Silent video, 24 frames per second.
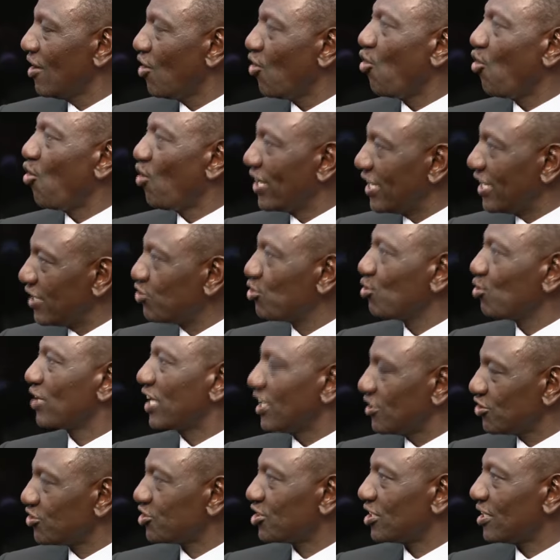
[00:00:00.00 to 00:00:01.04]
or
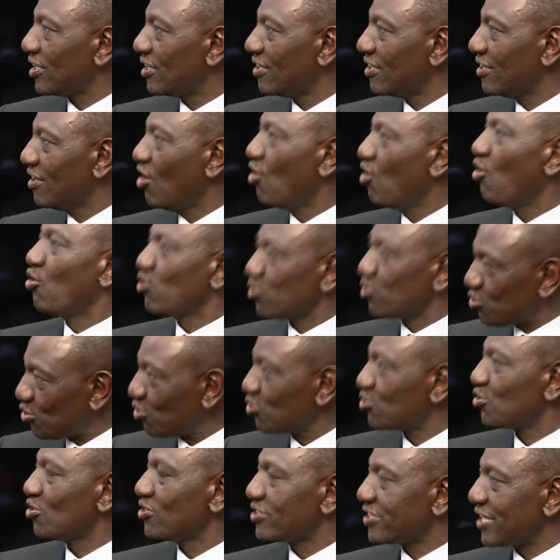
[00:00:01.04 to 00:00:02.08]
education or social